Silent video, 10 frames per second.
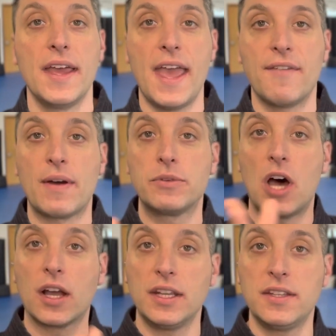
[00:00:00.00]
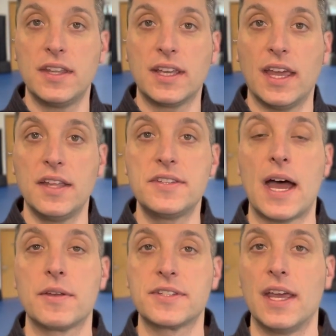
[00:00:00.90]
If I'm talking to the kids,
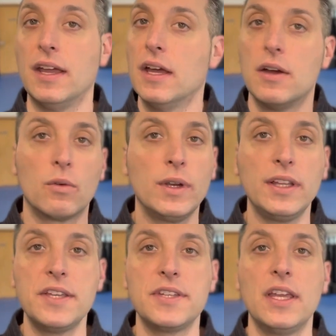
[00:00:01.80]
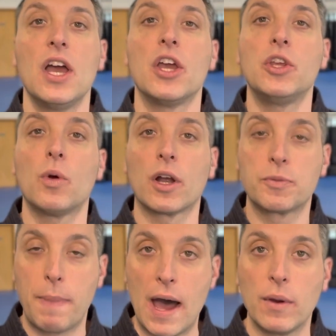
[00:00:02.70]
I'll say, real easy, you are
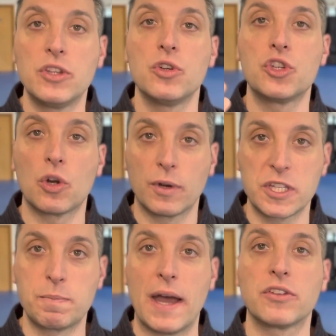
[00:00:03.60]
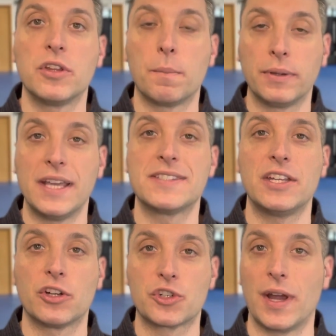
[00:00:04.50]
bowing to show respect to the place that
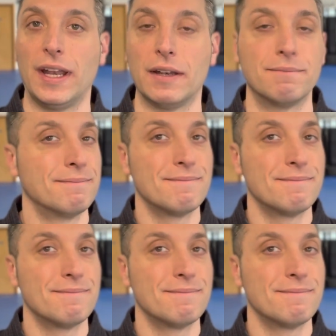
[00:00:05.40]
you're training.